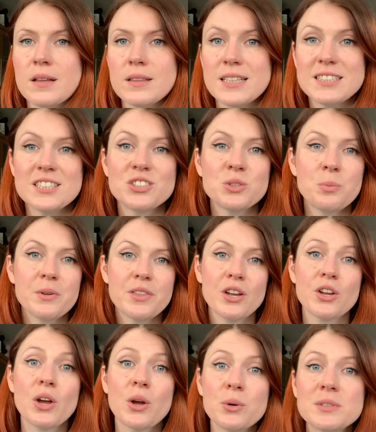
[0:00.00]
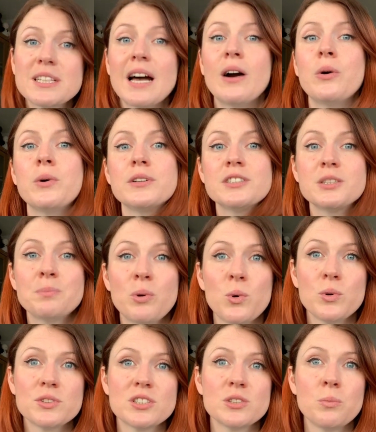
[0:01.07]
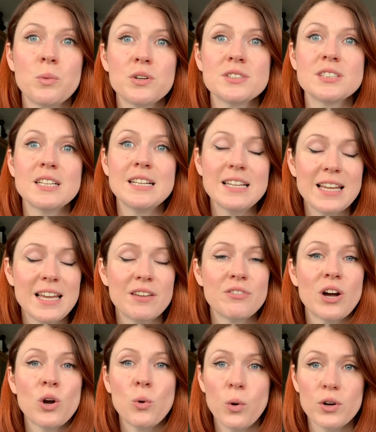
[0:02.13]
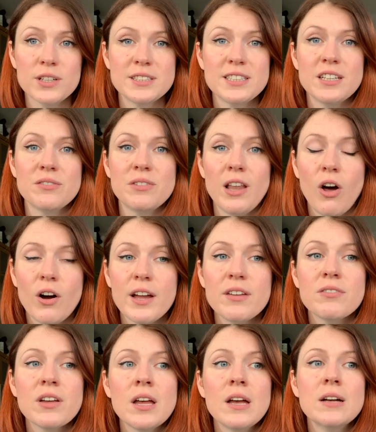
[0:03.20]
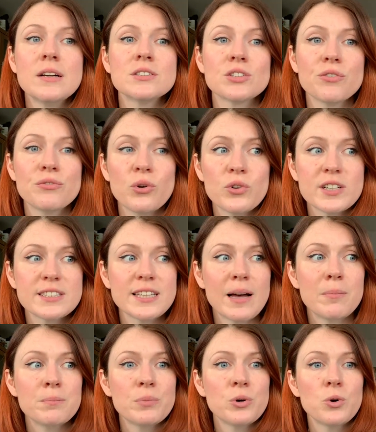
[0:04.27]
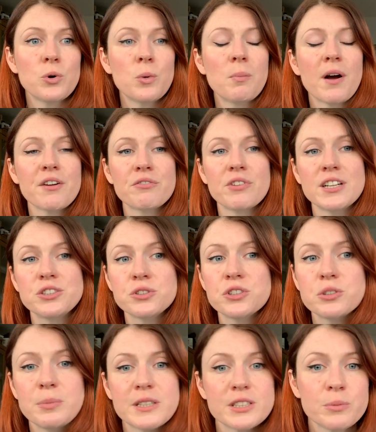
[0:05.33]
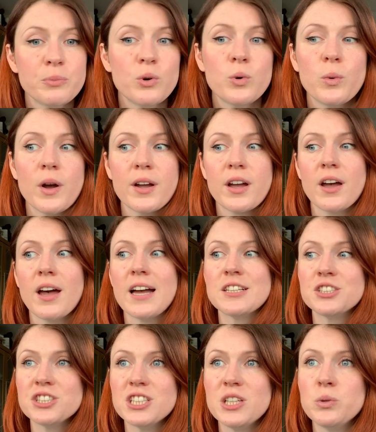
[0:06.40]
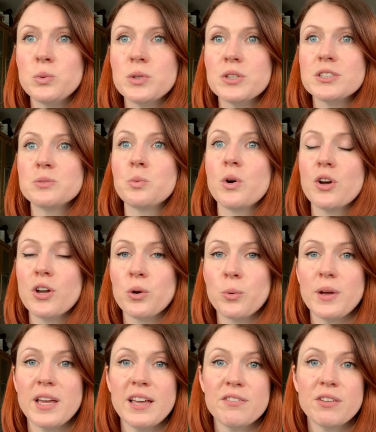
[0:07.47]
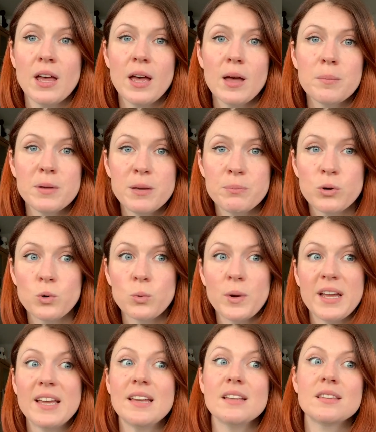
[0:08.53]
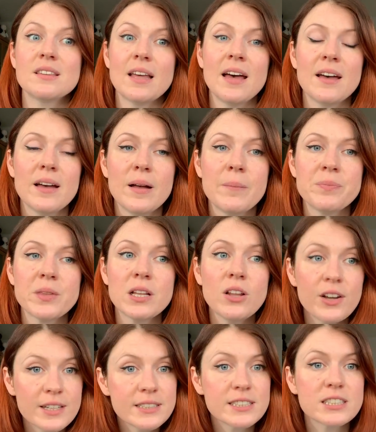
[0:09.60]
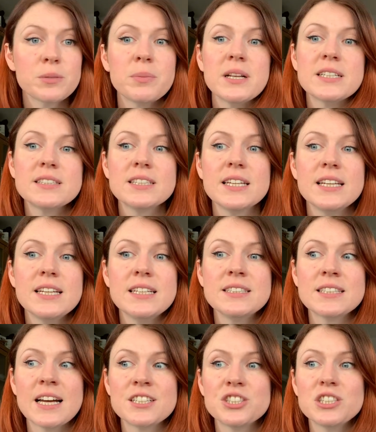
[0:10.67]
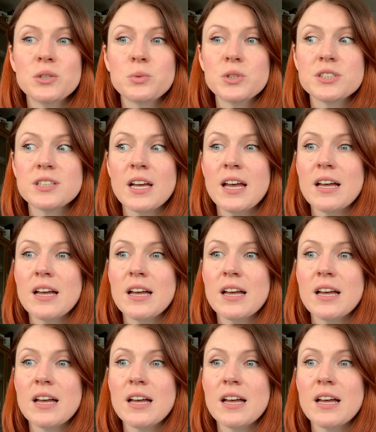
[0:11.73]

this is someone that goes out and supports someone to live a quality of life. So for example, my friend used to be a support worker and she would work with people with learning disabilities, and she would